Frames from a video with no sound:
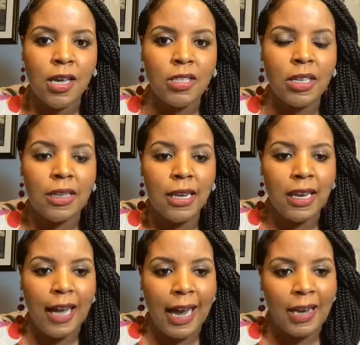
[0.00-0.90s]
to
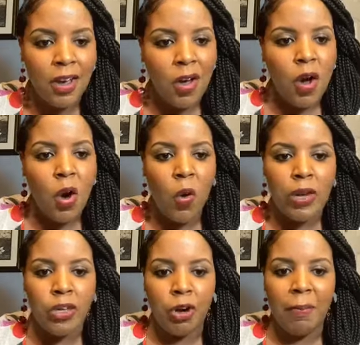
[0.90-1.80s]
litigate
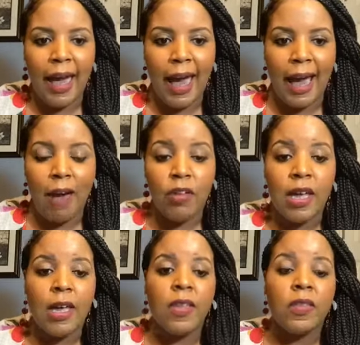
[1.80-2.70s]
on your behalf.
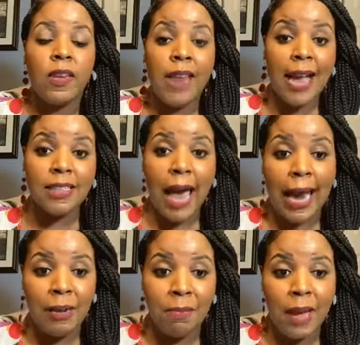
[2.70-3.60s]
Next
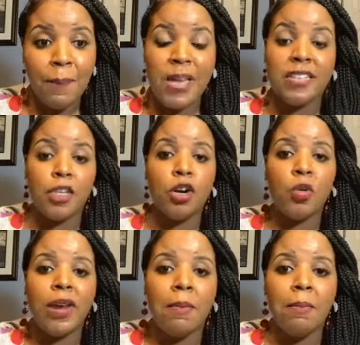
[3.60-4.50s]
item up is the
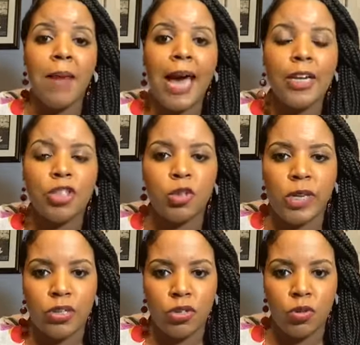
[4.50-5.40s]
credit
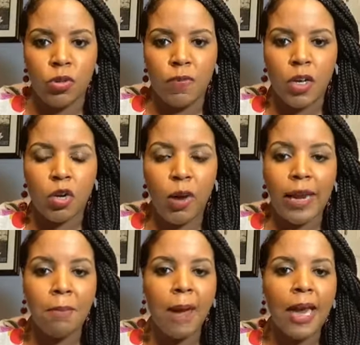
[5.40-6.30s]
monitoring tool.
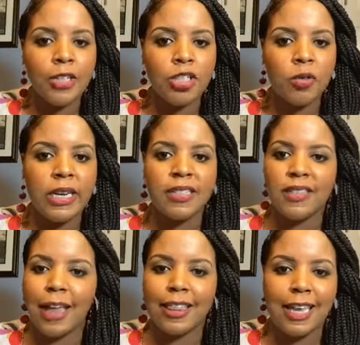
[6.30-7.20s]
Credit monitoring is
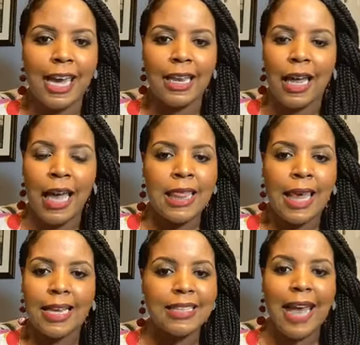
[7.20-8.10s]
that thing
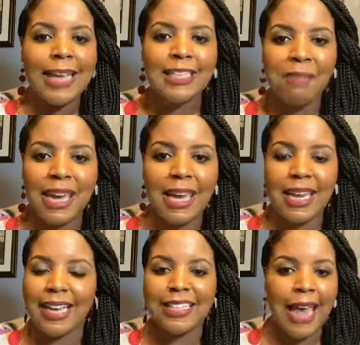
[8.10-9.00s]
that excites me.
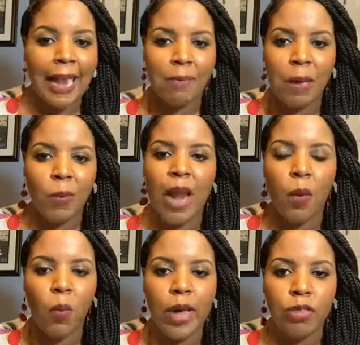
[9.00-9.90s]
It excited me when I
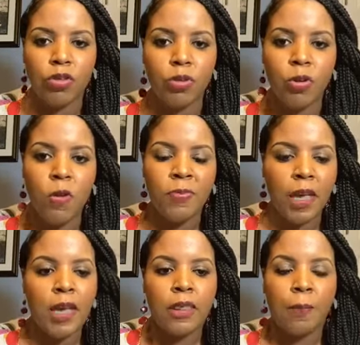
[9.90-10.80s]
went through
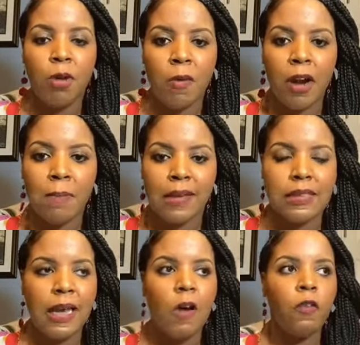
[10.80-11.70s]
the program
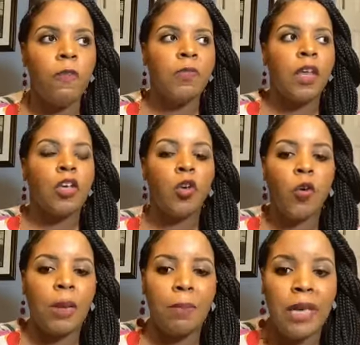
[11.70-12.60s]
myself. You're
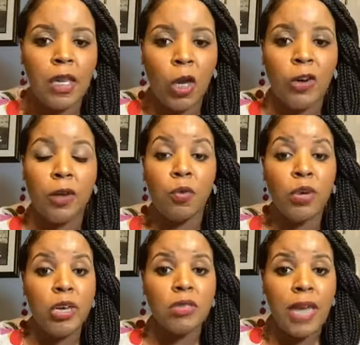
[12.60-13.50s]
going to be alerted
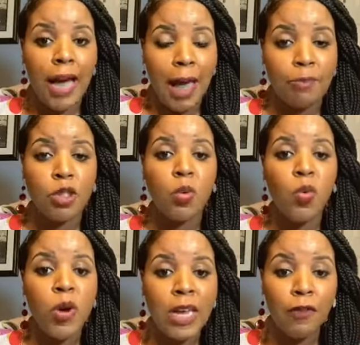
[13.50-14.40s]
real time
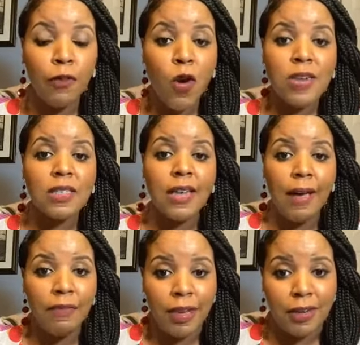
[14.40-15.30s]

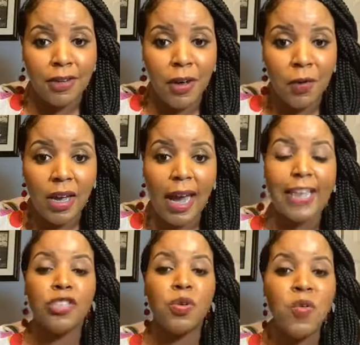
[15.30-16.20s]
24/7,
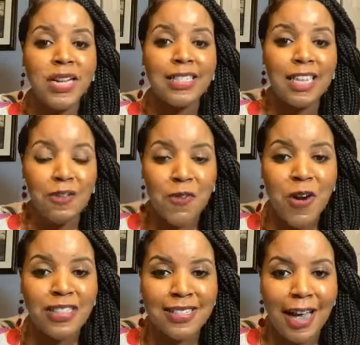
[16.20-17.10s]
okay?
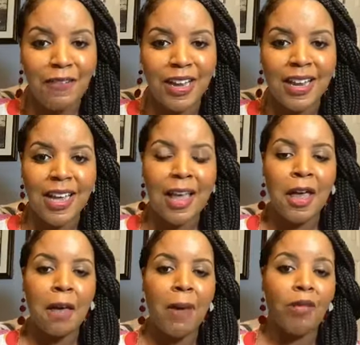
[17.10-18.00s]
24/7
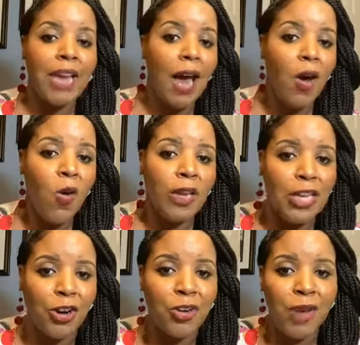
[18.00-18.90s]
about not only
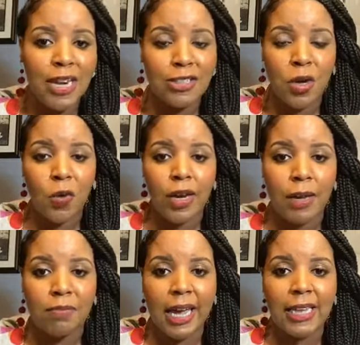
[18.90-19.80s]
your credit score
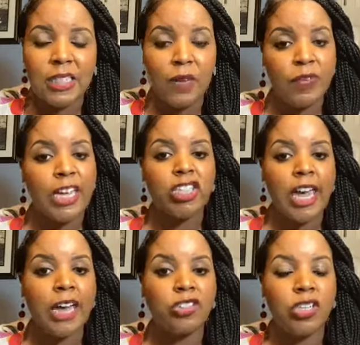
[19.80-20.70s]
updates and if any
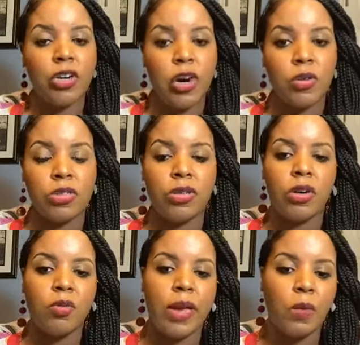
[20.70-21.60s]
changes occur to your
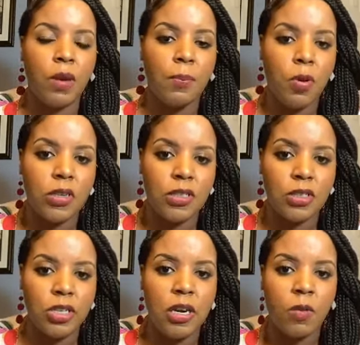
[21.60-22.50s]
credit reports in
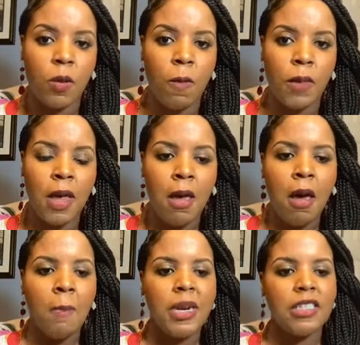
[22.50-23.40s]
general,
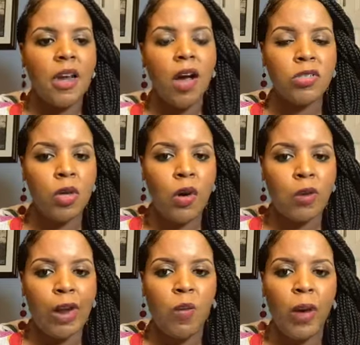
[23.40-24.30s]
but it's also a
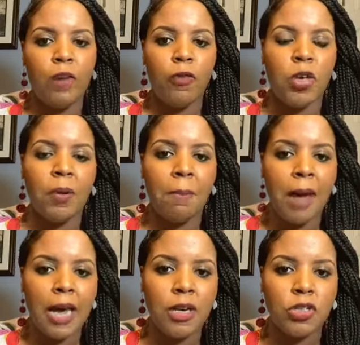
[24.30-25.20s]
great way for you to
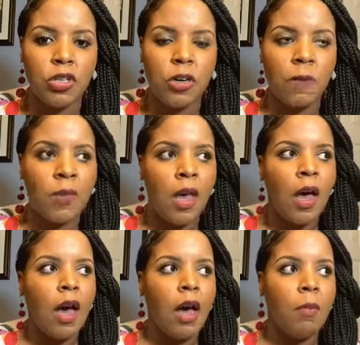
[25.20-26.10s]
monitor
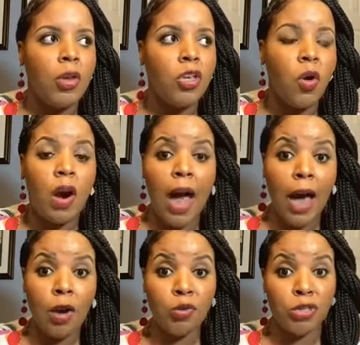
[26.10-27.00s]
your
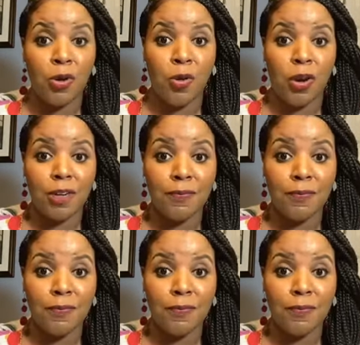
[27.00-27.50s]
auto score,